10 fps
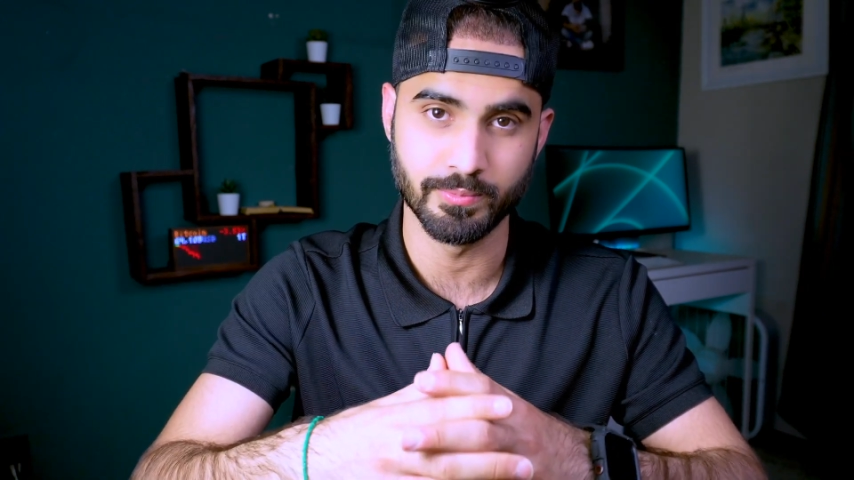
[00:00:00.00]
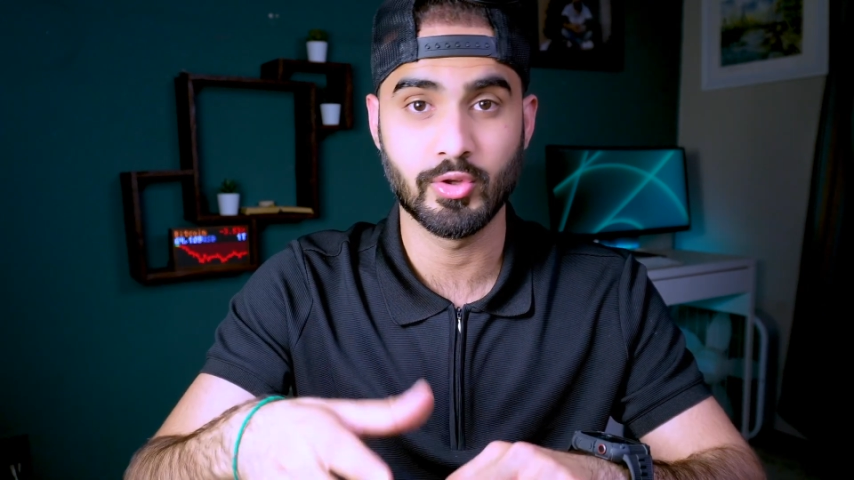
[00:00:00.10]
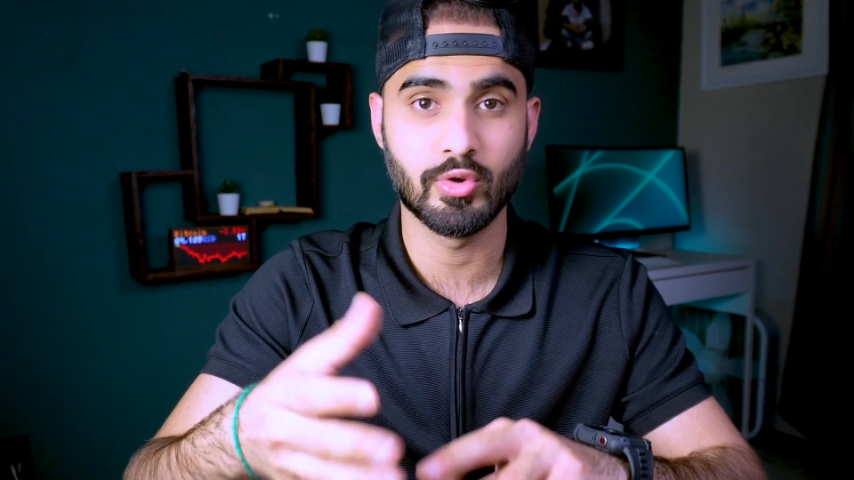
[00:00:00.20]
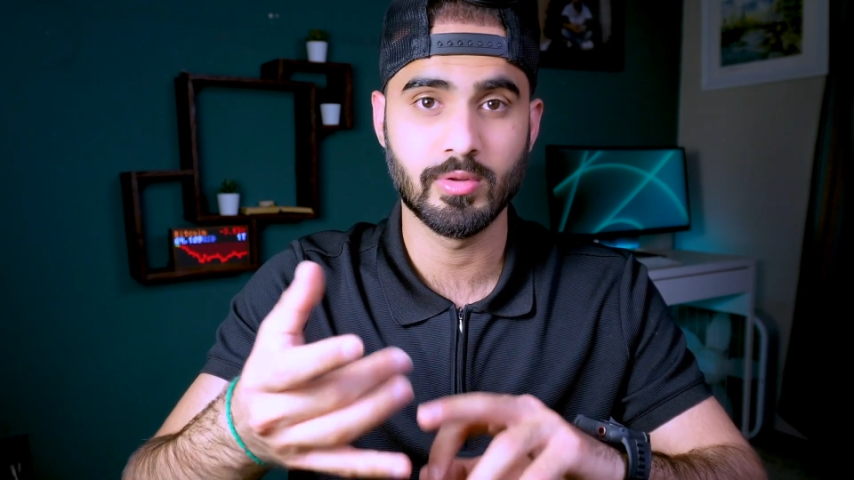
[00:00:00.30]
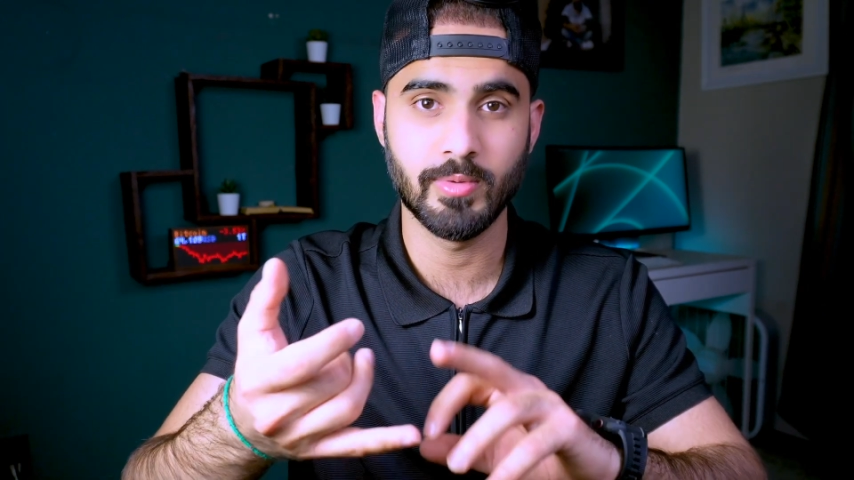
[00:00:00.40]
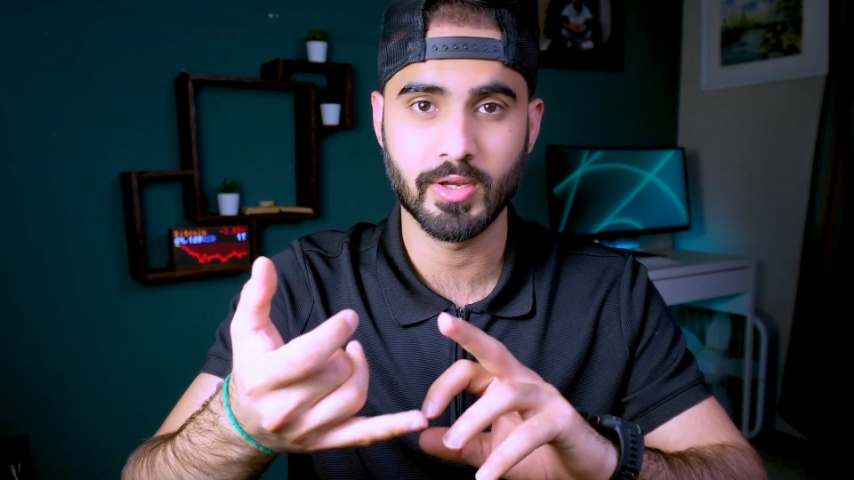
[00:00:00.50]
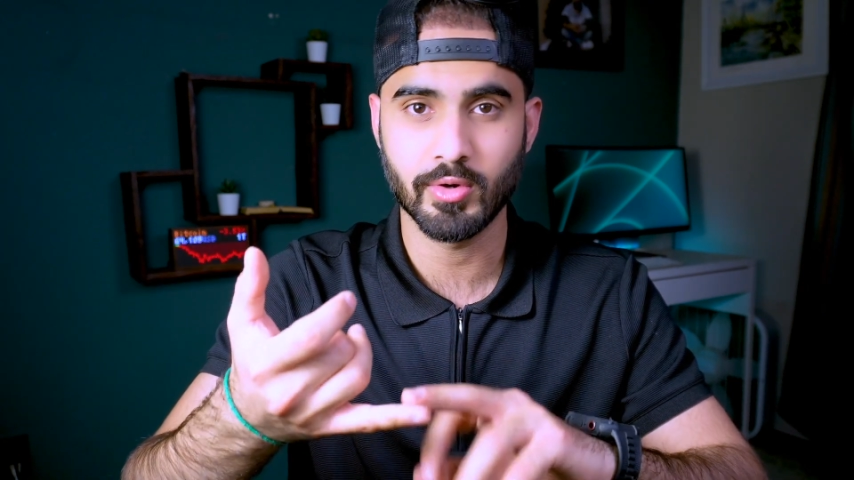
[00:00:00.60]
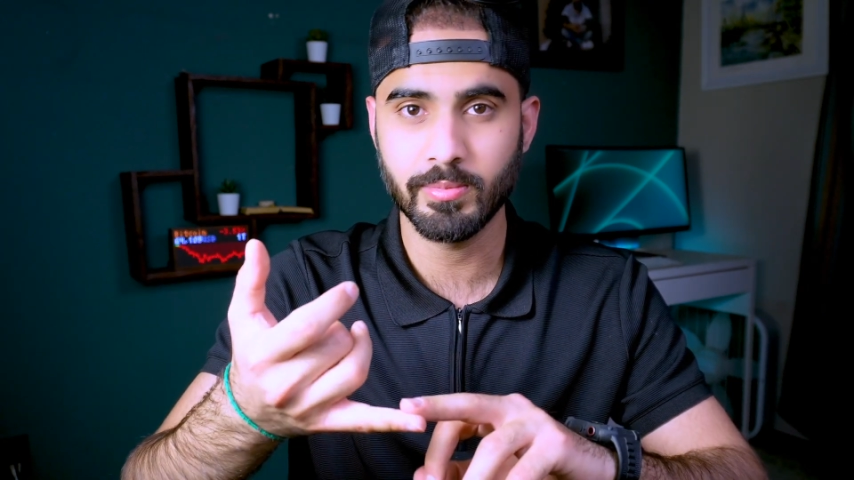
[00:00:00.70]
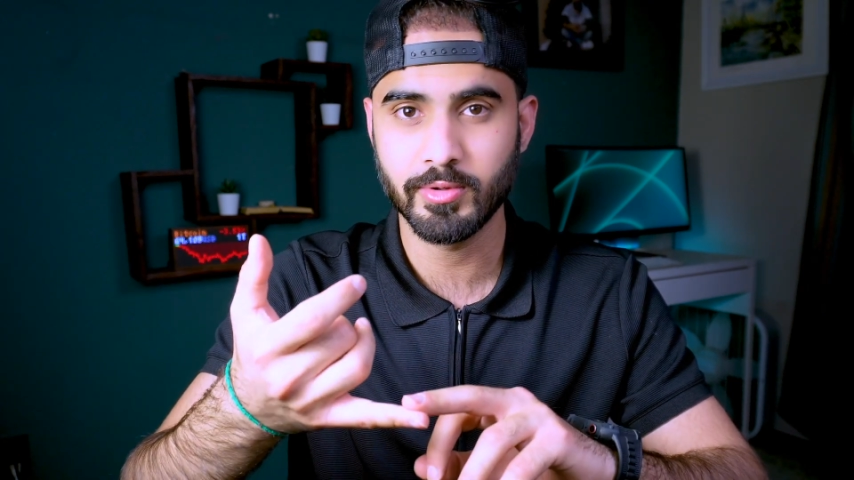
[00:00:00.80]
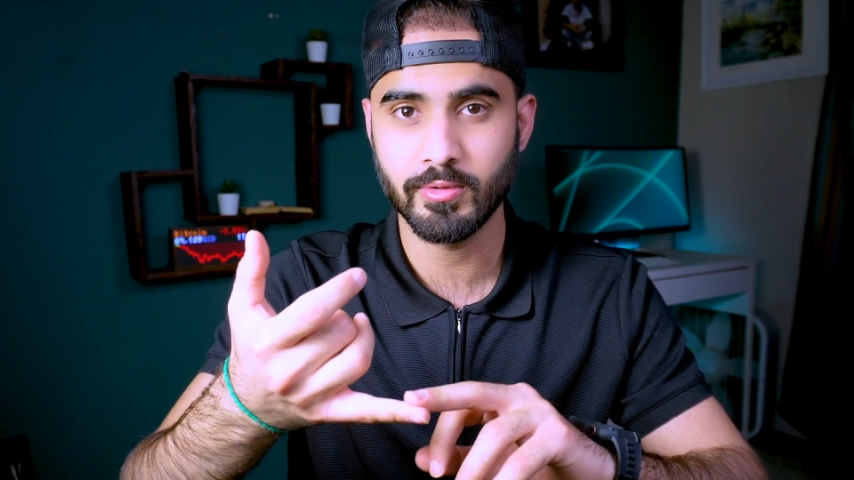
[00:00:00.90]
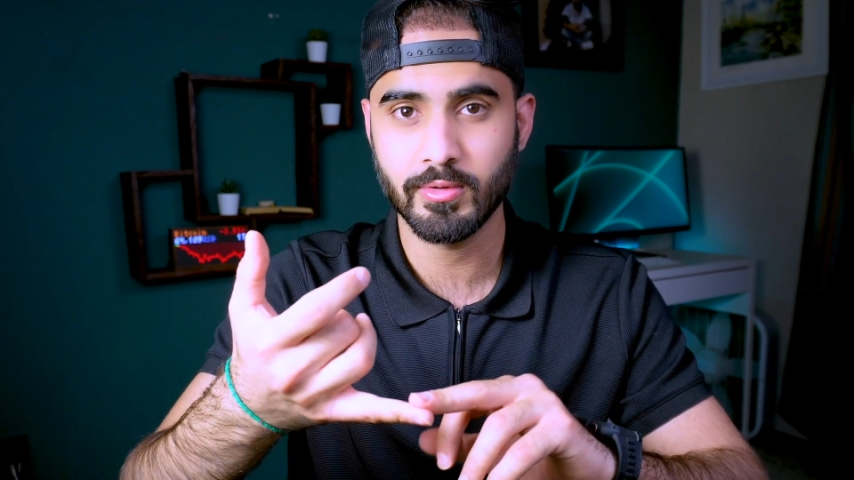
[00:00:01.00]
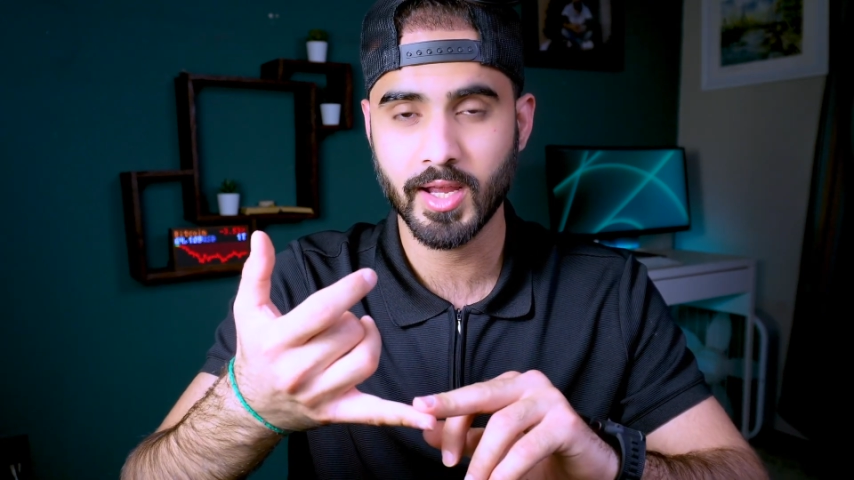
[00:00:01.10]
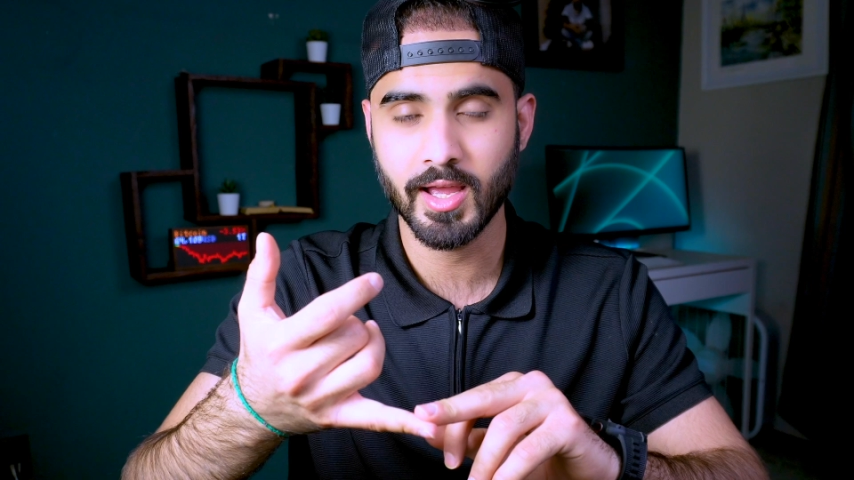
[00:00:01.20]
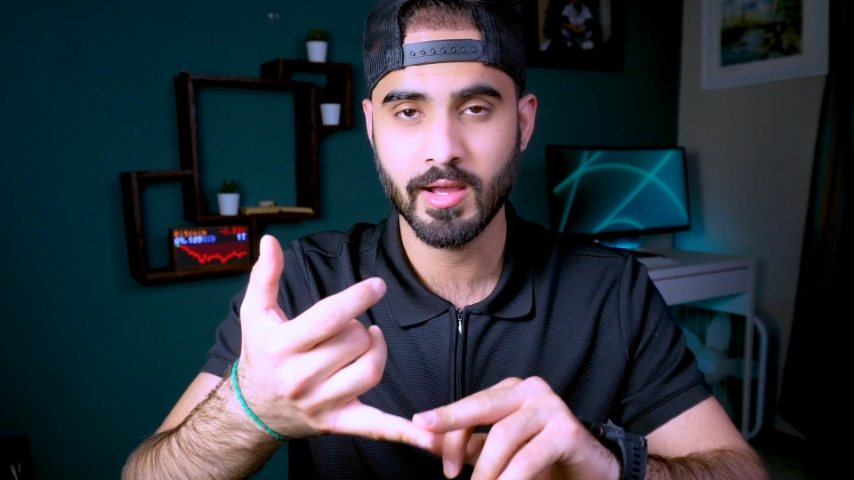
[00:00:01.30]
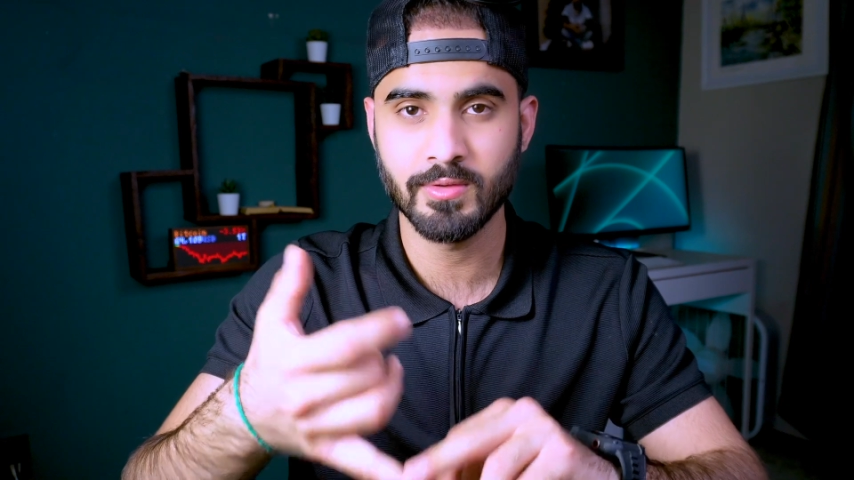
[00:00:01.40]
It could be crypto
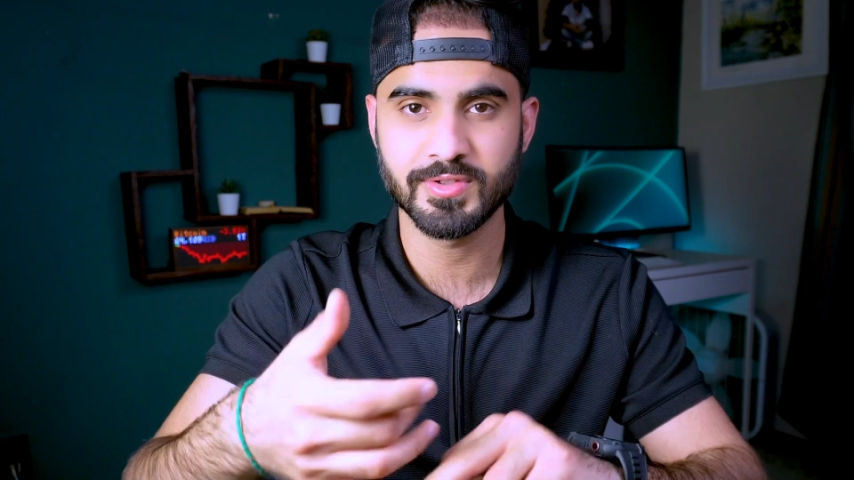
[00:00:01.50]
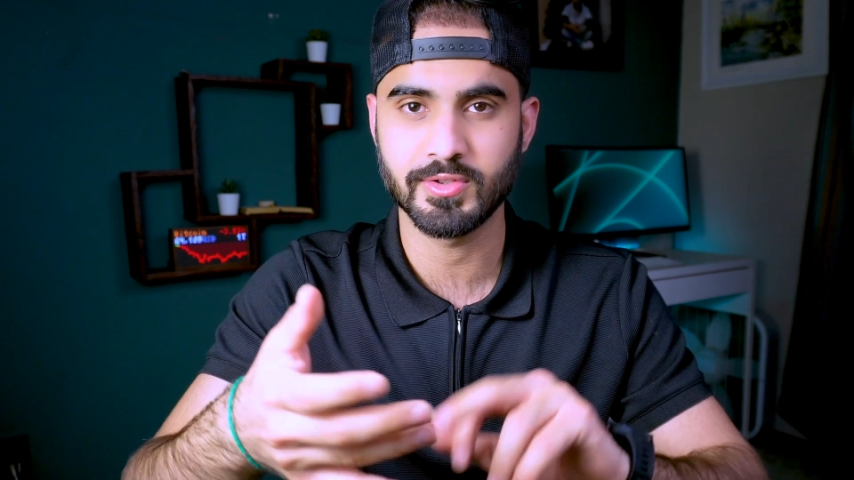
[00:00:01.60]
accounts,